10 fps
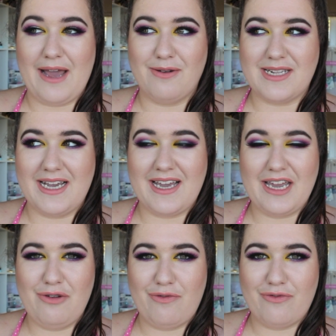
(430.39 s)
I was like,
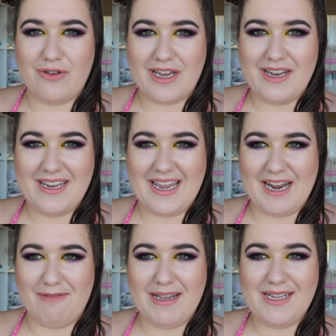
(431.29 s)
are you freaking
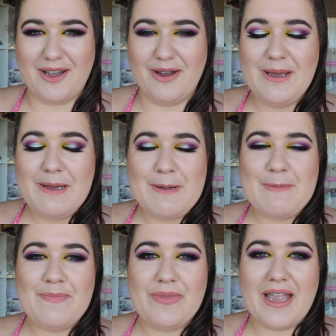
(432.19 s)
kidding me? So
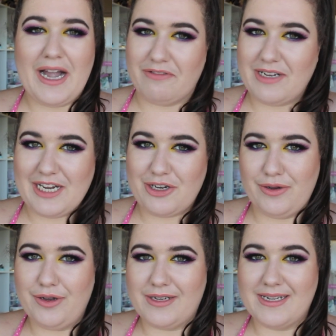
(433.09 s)
after like 2
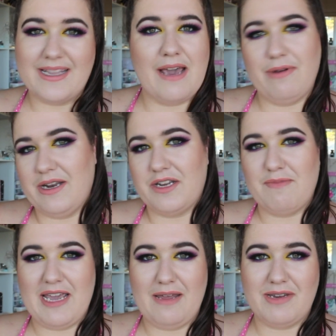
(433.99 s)
uses, that went into
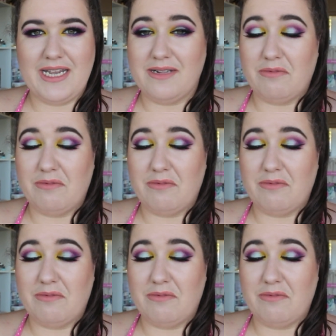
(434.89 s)
my empties.